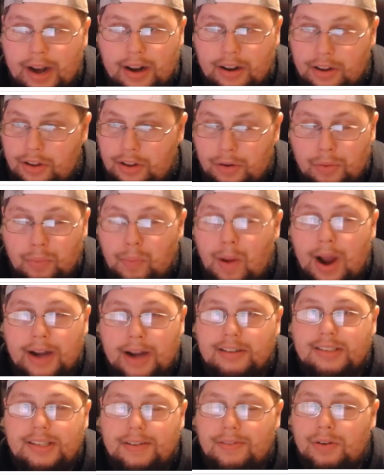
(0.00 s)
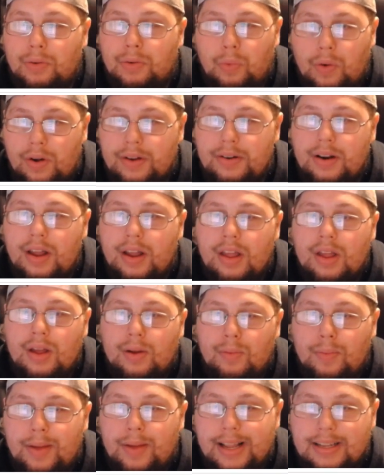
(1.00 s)
good wide receiver 1
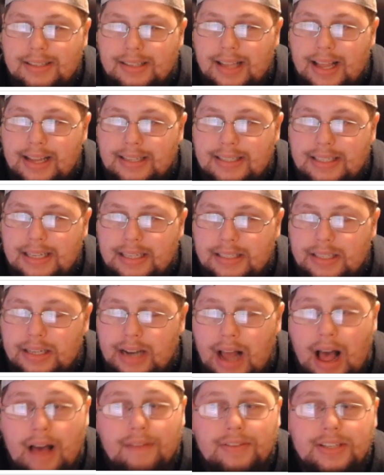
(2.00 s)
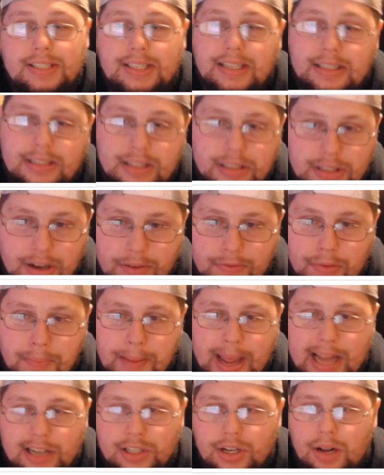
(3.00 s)
weeks last season. Obviously, it's a tougher
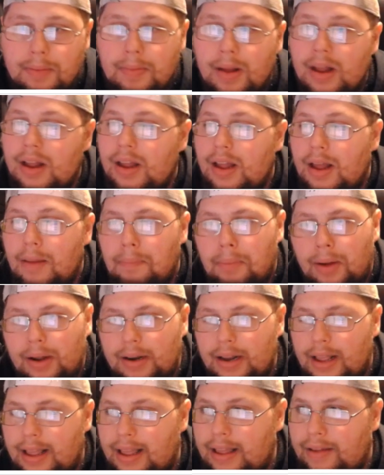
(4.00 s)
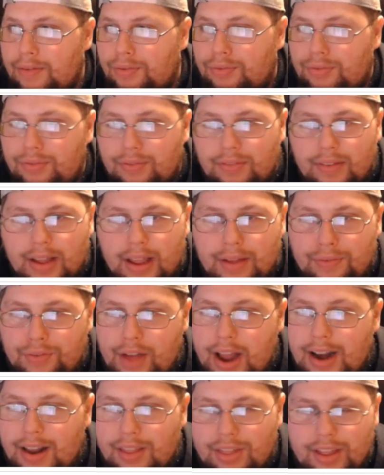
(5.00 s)
matchup, but if
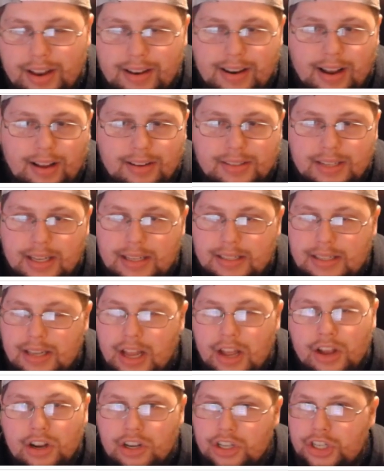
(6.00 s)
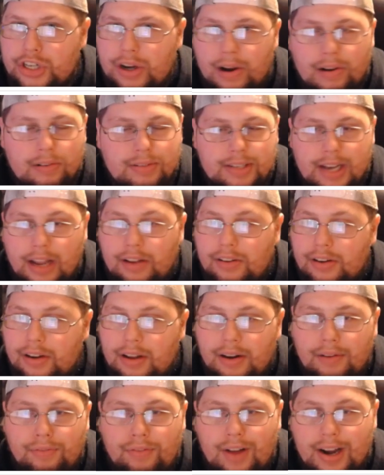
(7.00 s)
anything tells us Stroud and Dell are going
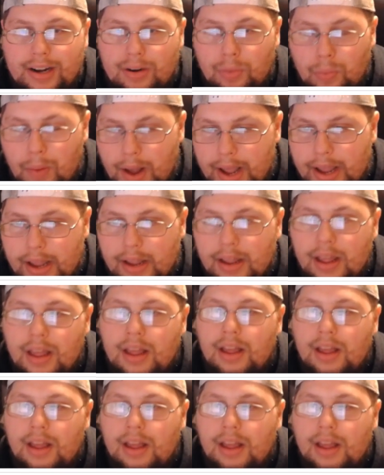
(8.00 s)
to find a way